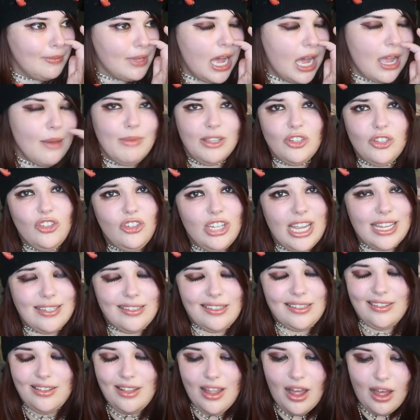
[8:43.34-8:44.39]
I miss
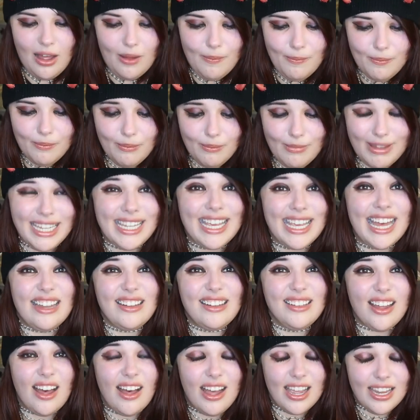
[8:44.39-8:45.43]
Jess a lot. My cat
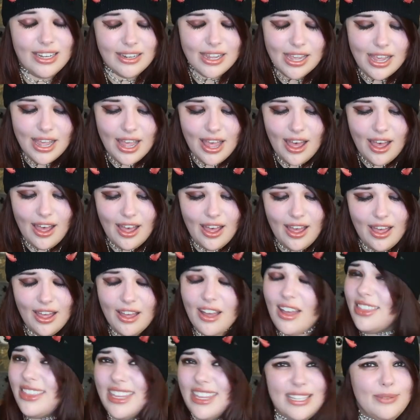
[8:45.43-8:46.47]
died.
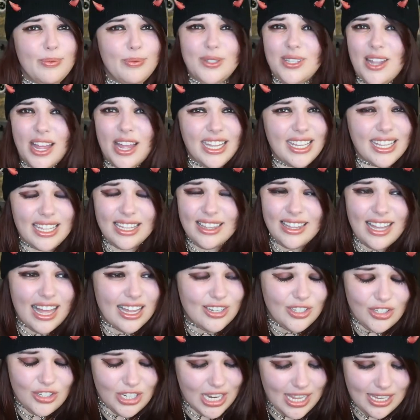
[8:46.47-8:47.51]
This was like
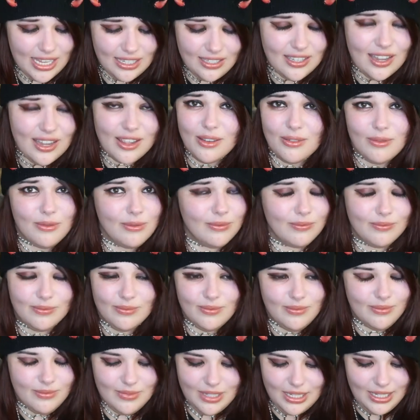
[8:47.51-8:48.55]
last year, so
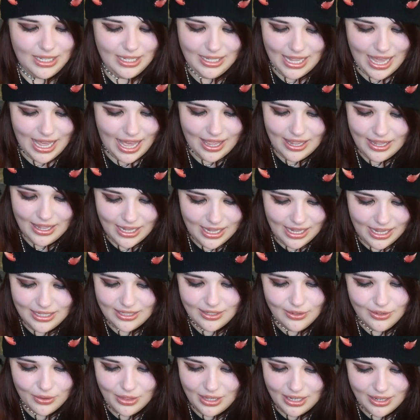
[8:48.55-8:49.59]
yeah, it's
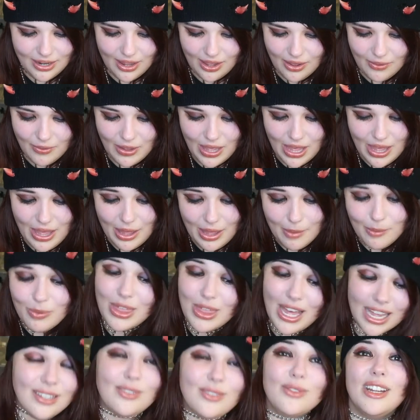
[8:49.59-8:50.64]
nothing new, but
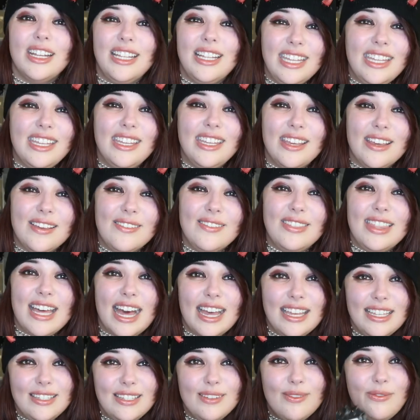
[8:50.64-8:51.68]
that's really cute.
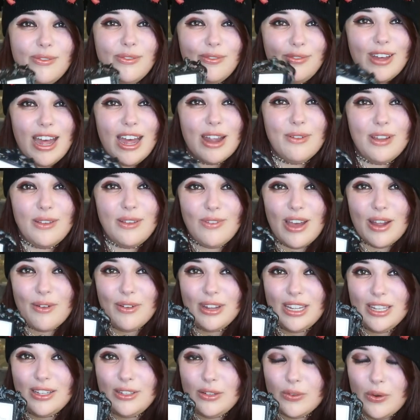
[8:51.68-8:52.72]
That is very,
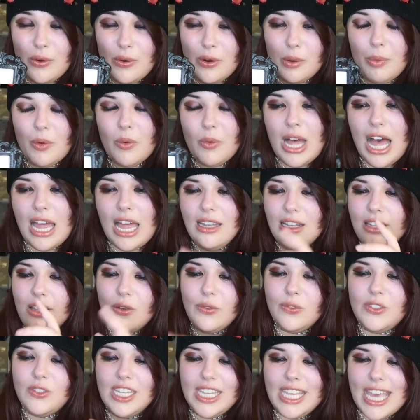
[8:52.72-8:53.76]
very adorable. I'd
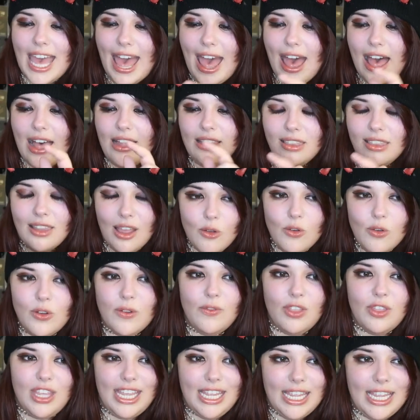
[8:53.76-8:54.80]
love to get a load
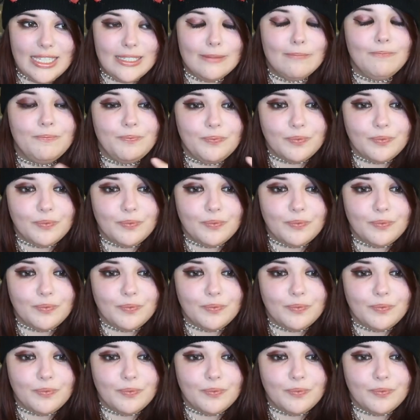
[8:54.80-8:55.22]
of these.